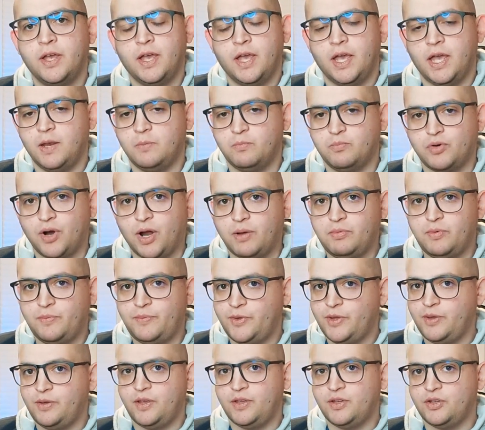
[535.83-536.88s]
and
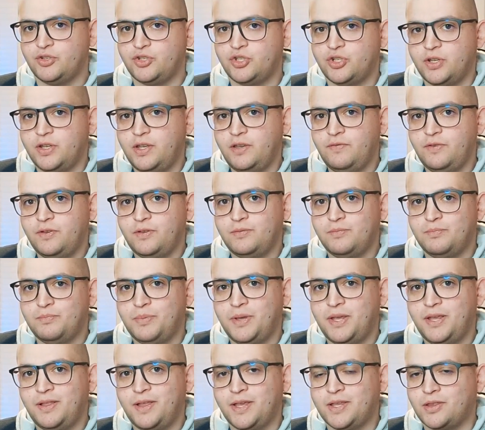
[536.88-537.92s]
probably should even
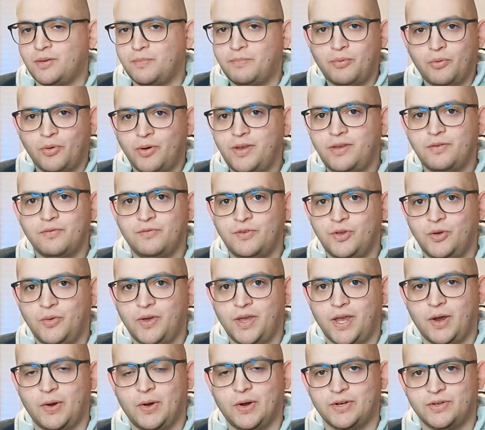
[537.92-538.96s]
be like the point of view
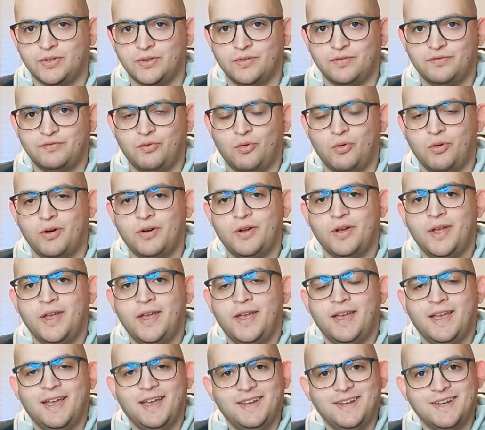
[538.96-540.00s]
character for
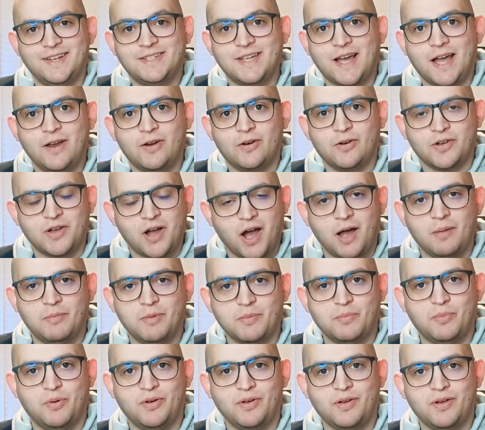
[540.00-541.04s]
an entire
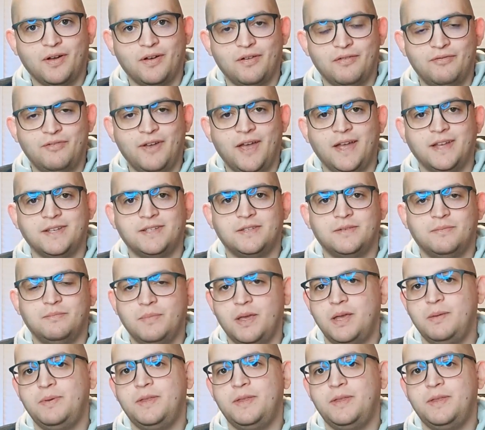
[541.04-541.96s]
comic book event. Maybe